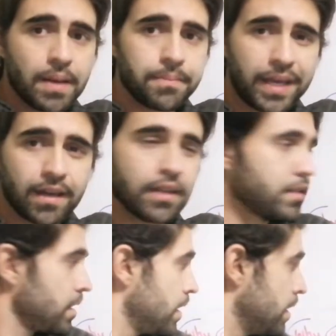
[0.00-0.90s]

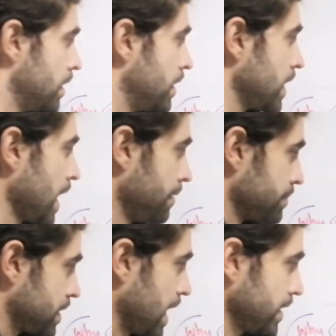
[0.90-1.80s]
because I'm
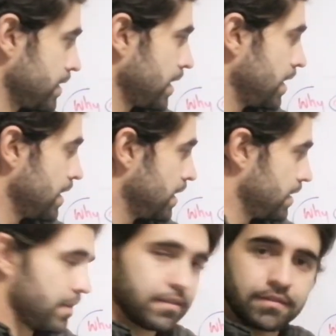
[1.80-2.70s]
sad.
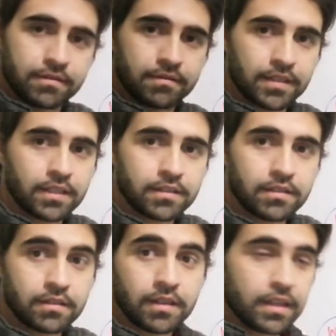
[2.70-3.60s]
Yes?
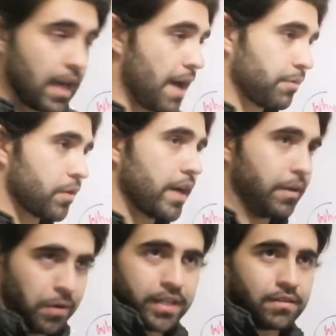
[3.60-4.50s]
I'm crying.
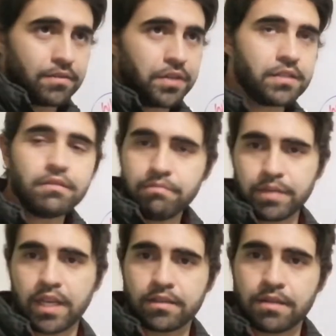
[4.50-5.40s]
What is the reason?
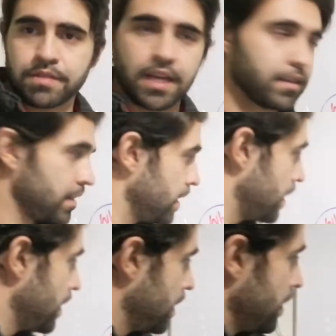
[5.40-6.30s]
Because I'm sad.
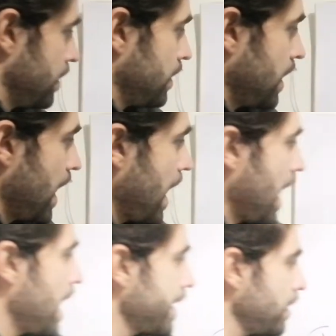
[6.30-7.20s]

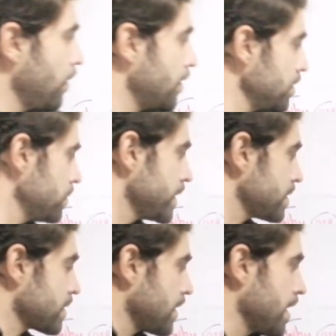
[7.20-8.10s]
I
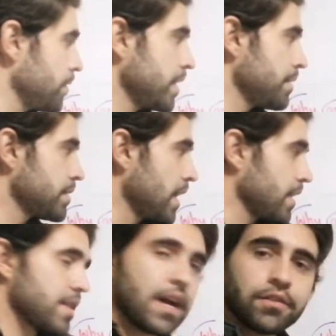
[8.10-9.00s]
always cry when I'm
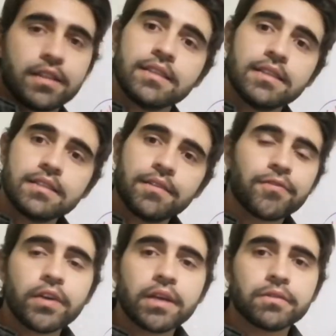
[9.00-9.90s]
sad. Now, this is a
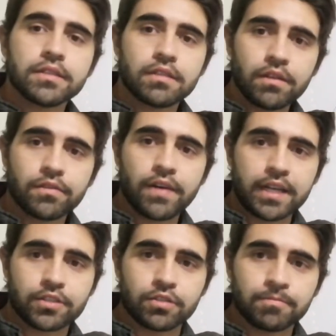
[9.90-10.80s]
frequency of
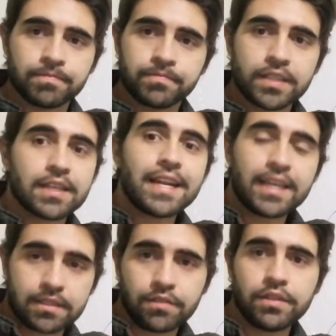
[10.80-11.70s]
action. It's an
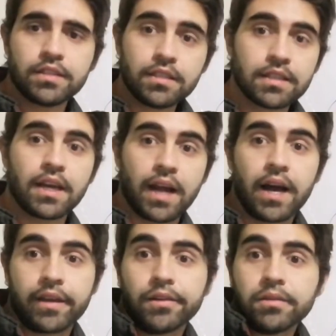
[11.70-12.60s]
activity that
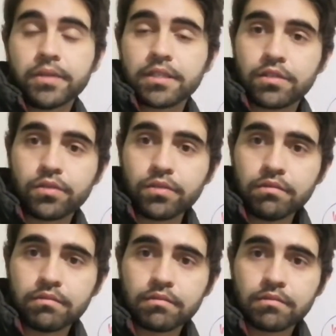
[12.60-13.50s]
I always do
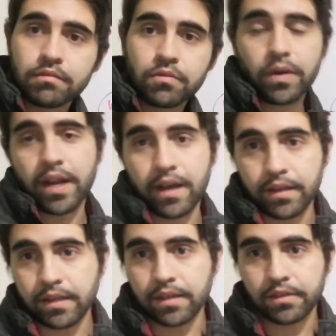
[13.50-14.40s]
when
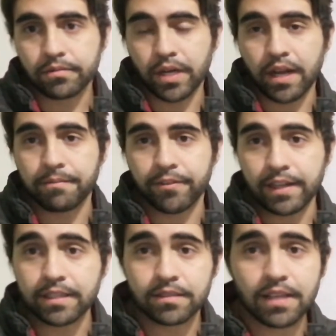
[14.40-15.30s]
I'm
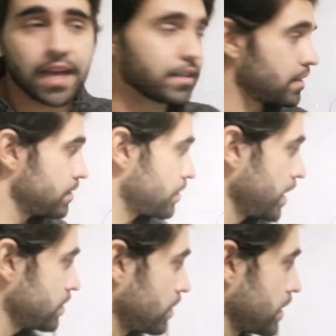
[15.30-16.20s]
feeling sad,
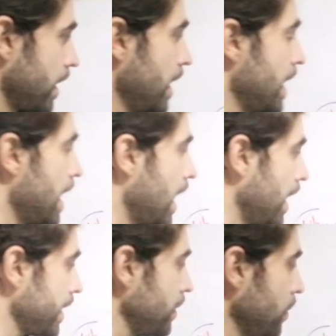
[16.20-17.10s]
right? So I say,
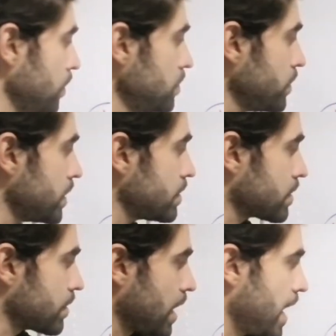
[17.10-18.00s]
I always
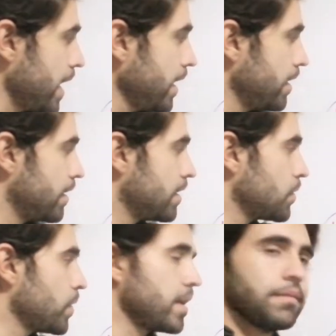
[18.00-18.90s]
cry
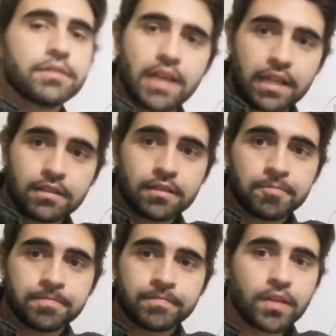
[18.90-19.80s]
when I'm sad.
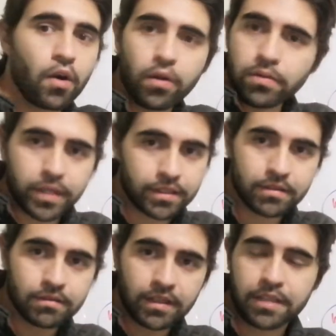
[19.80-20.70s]

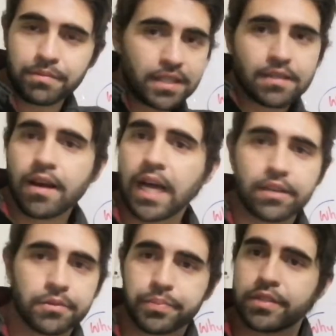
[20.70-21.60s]
Always. It means
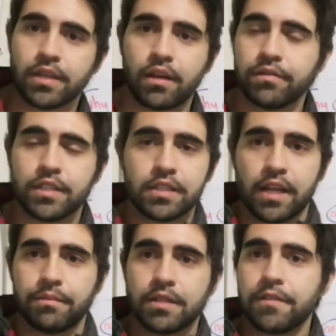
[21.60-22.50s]
100% of the
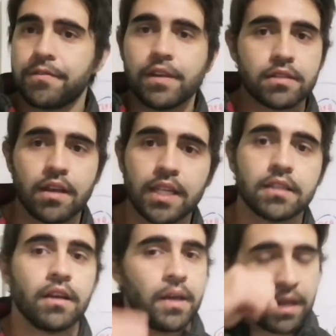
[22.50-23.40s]
times I feel sad,
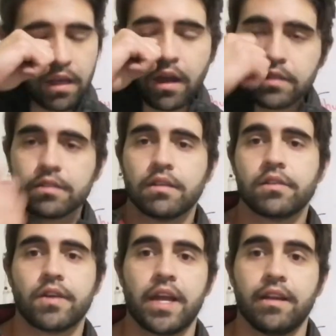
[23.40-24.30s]
I start
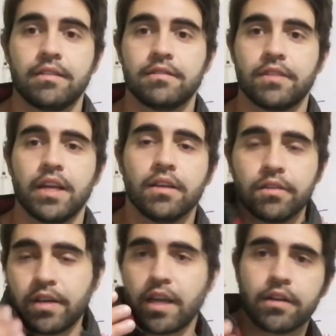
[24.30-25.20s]
crying, right?
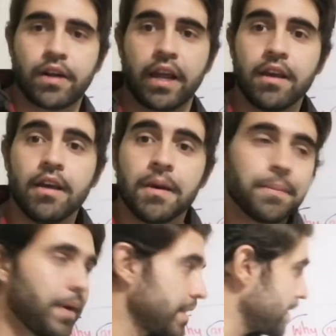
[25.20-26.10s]
I cry.
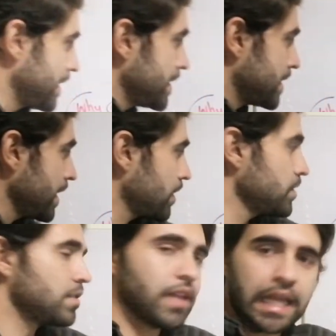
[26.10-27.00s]
But the second
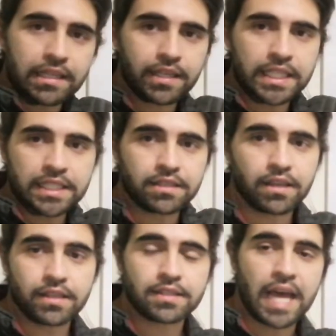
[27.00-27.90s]
sentence
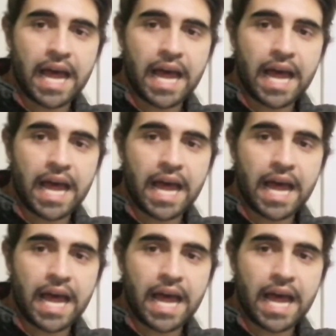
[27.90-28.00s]
is